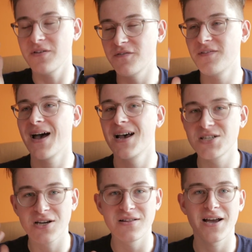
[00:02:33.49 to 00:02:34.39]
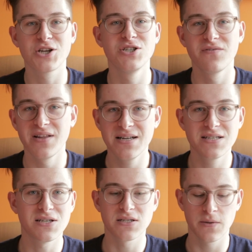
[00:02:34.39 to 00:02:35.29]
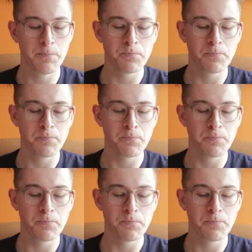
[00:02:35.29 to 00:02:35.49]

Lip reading: vast collection of lenses.